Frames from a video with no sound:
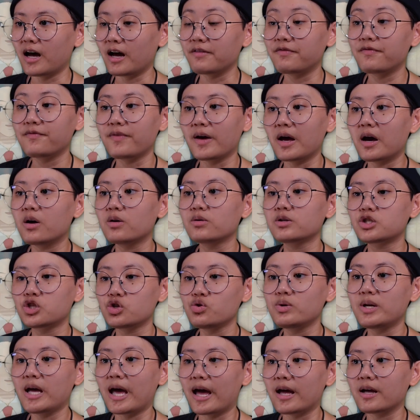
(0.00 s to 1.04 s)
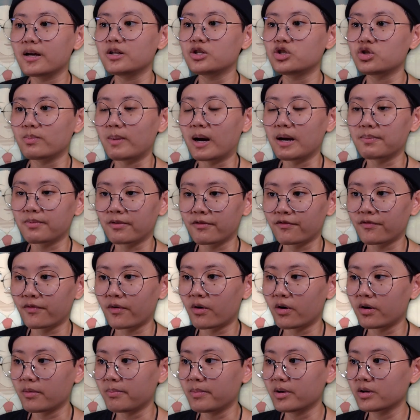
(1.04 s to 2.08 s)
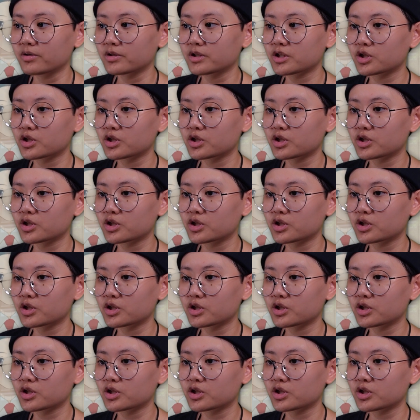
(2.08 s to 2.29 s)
failed to get into my preferred middle